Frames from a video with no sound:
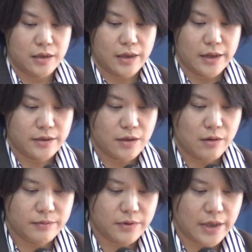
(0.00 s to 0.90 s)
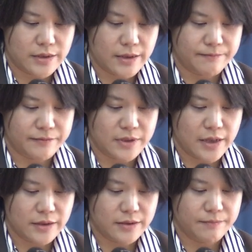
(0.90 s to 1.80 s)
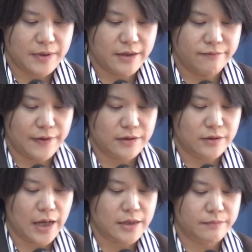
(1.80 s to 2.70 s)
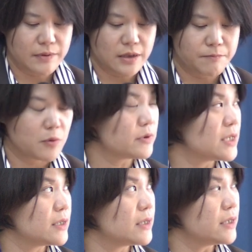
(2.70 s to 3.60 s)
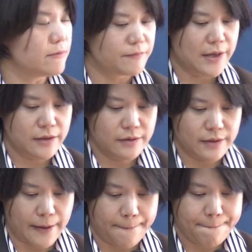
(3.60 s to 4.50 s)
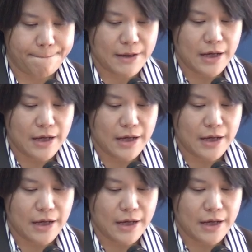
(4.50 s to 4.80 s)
Case of the SF-TSB infection has been reported in Vietnam,